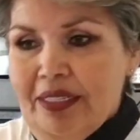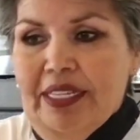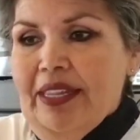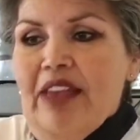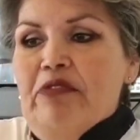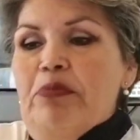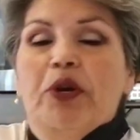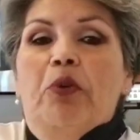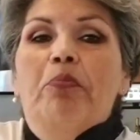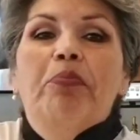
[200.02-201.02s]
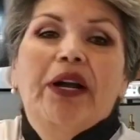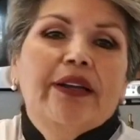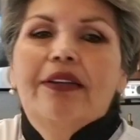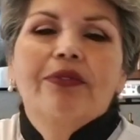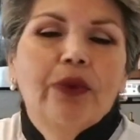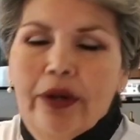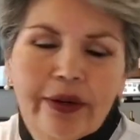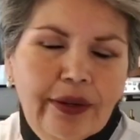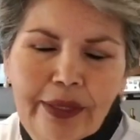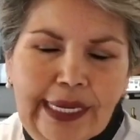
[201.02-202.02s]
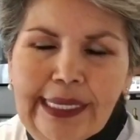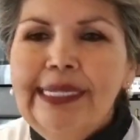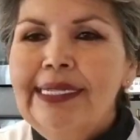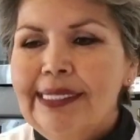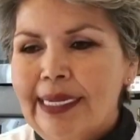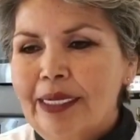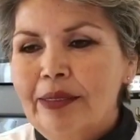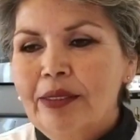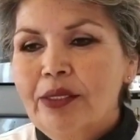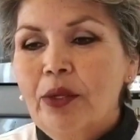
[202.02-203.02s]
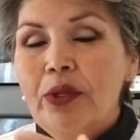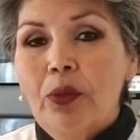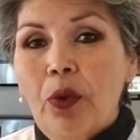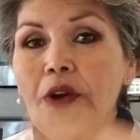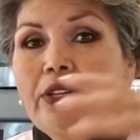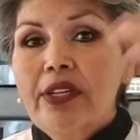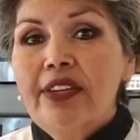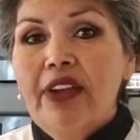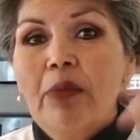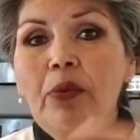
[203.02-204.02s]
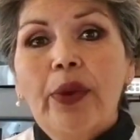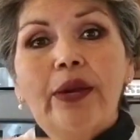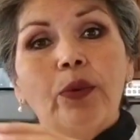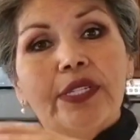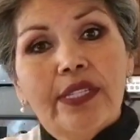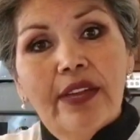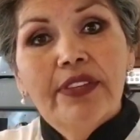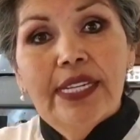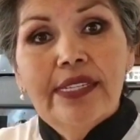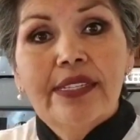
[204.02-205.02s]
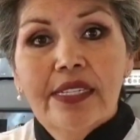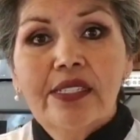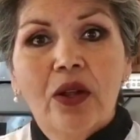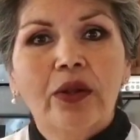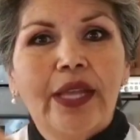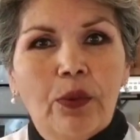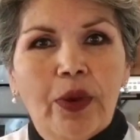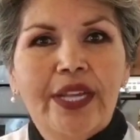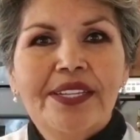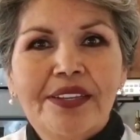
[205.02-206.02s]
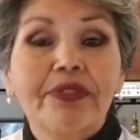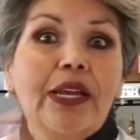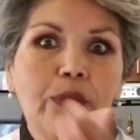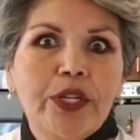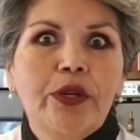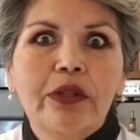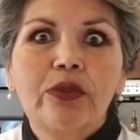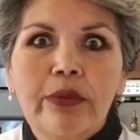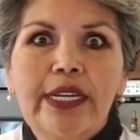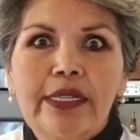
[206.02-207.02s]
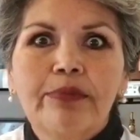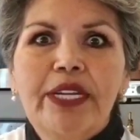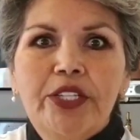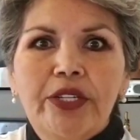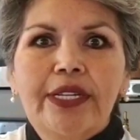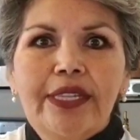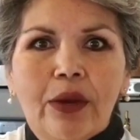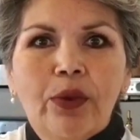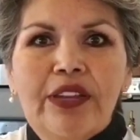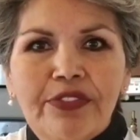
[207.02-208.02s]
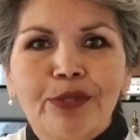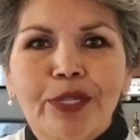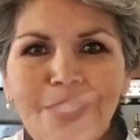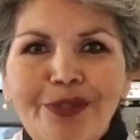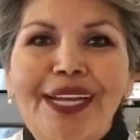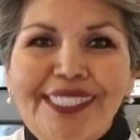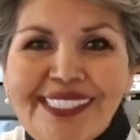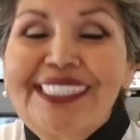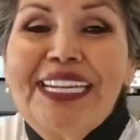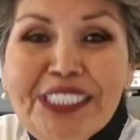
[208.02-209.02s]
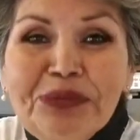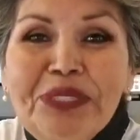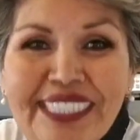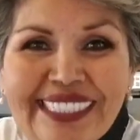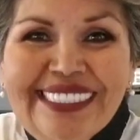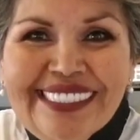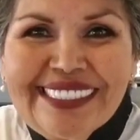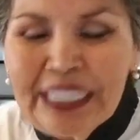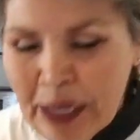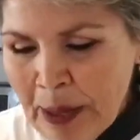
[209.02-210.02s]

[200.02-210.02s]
they have a big old bucket of water, okay. So the water is going to evaporate, and what's left is the salt, that white stuff, like when you go swimming at the beach and you get that white film on you, that's what it is.